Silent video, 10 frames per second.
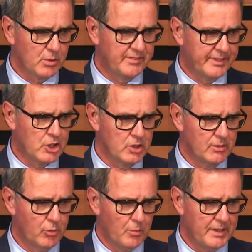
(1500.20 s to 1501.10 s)
stratification
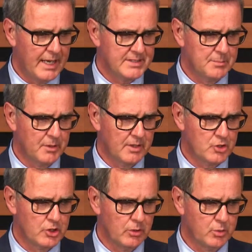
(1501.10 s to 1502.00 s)
of women has the
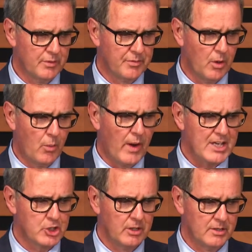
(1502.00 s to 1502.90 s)
potential to offer a
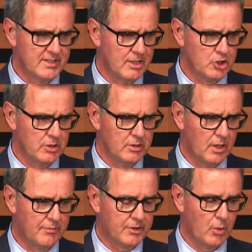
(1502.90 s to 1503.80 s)
rationalization
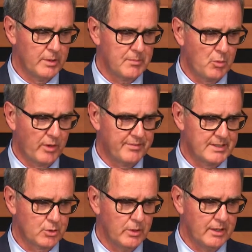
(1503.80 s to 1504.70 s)
of current mammography
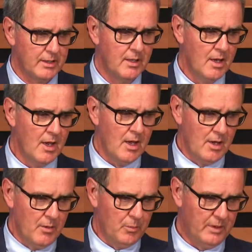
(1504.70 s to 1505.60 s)
screening,
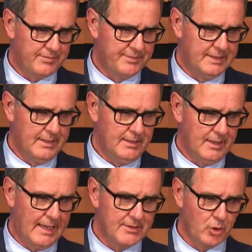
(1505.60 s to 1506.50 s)
with the
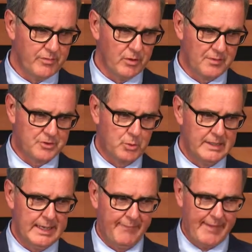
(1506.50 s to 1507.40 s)
interval of
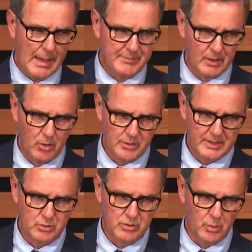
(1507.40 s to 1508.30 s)
screening adapt
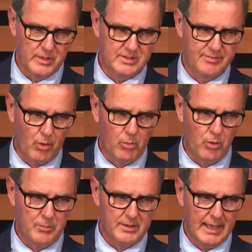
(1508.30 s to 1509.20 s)
according to the risk for
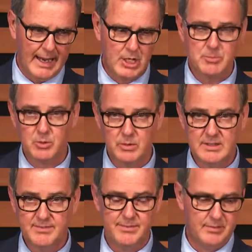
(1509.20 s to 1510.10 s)
women aged between
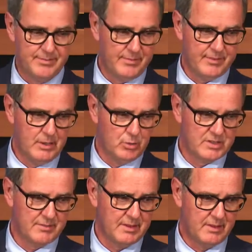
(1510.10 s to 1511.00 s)
50 to
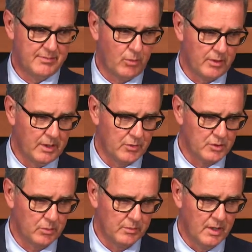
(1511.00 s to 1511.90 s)
74 years
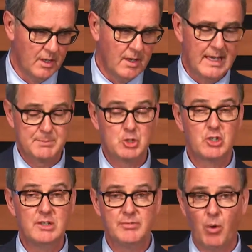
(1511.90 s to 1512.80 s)
old,
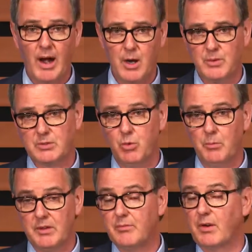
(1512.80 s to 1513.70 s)
especially for high-risk
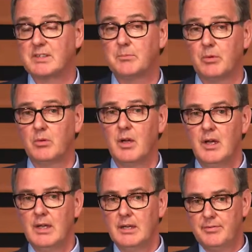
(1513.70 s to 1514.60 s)
women. For example,
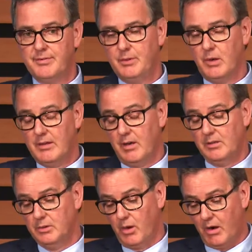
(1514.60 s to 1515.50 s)
if you
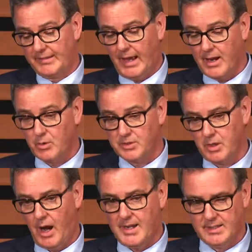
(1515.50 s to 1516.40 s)
are at
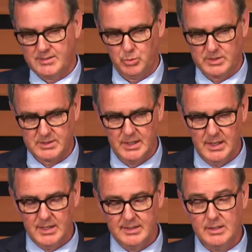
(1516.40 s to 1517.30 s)
highest risk,
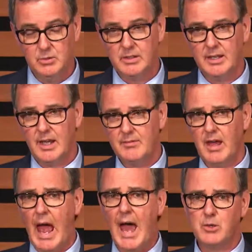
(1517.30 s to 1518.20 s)
then you can have an
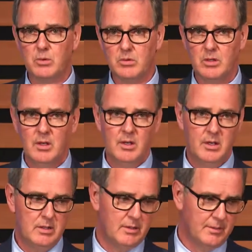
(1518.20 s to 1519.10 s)
annual
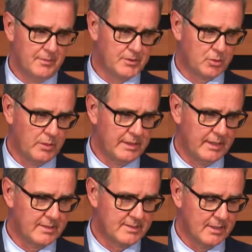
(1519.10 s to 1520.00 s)
screening
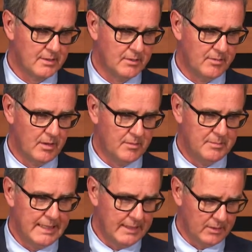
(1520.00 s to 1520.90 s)
instead of a
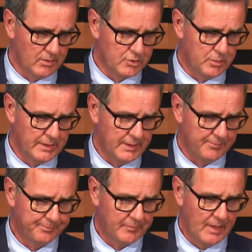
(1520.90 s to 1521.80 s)
biennial screening.
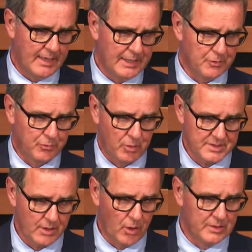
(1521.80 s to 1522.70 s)
And of
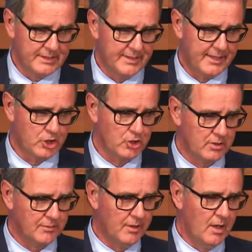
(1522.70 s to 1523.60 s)
course, early
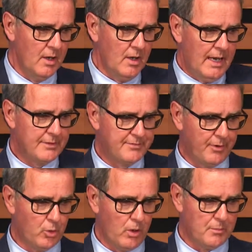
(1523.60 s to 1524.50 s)
detection and
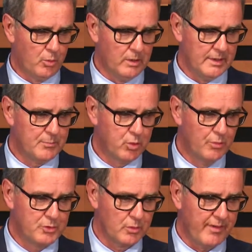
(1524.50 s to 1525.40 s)
follow-up will improve
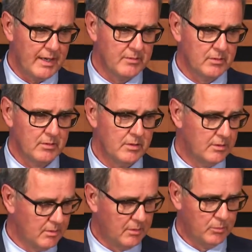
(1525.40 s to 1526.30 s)
survival,
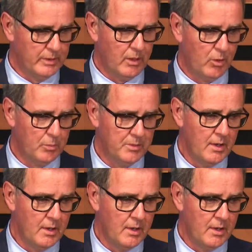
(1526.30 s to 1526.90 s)
we hope,